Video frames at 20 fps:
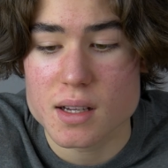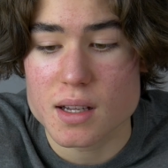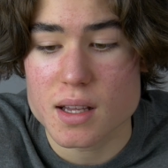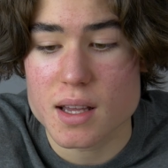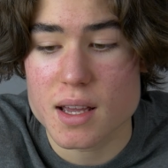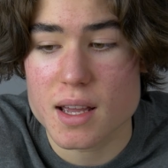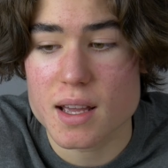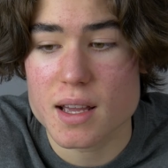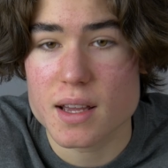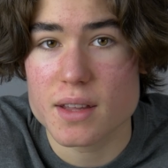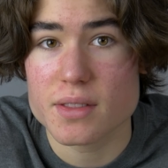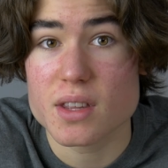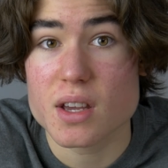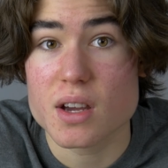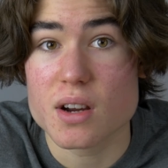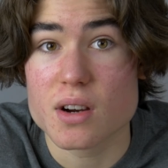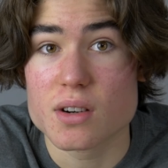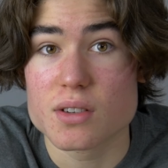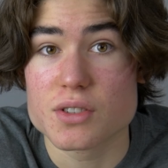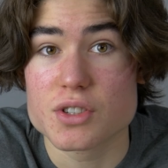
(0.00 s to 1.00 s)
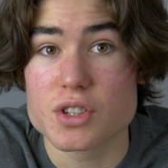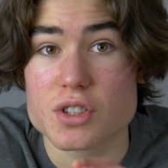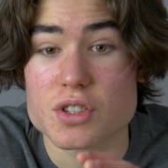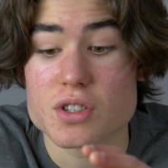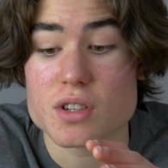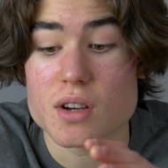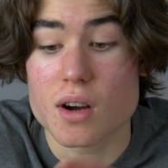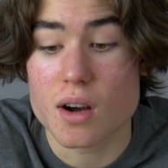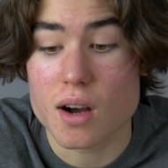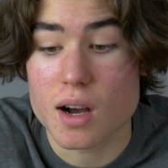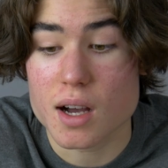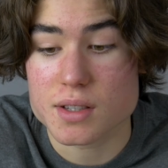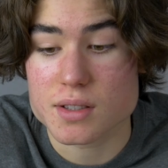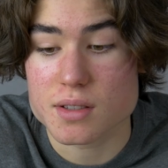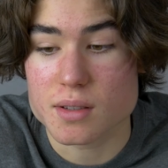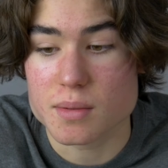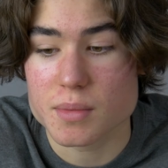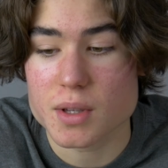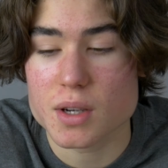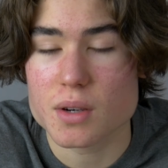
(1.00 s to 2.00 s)
and they're just
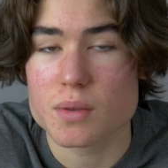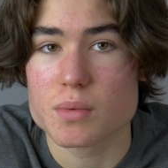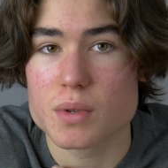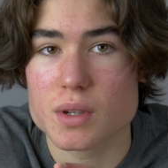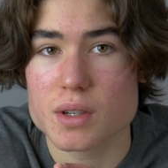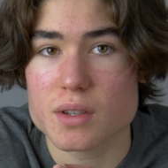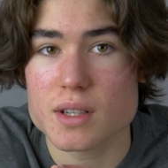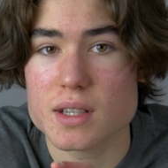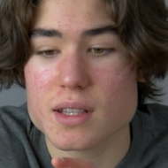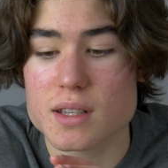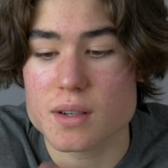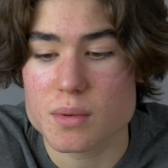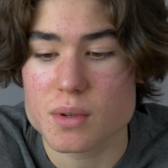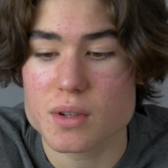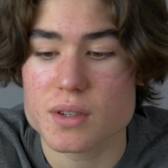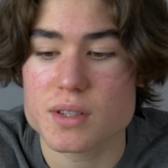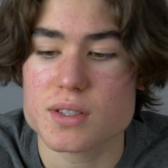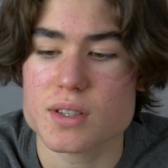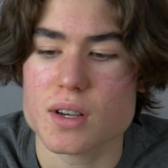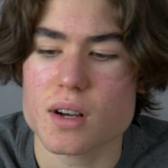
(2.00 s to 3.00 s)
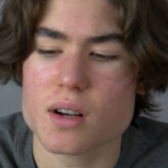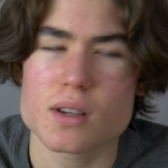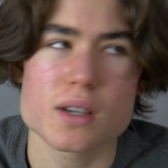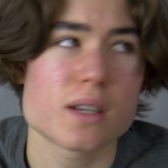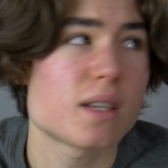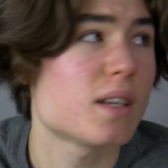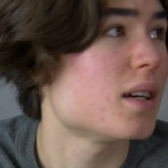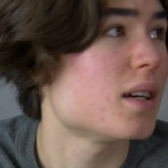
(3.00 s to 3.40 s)
awesome. They're really solid.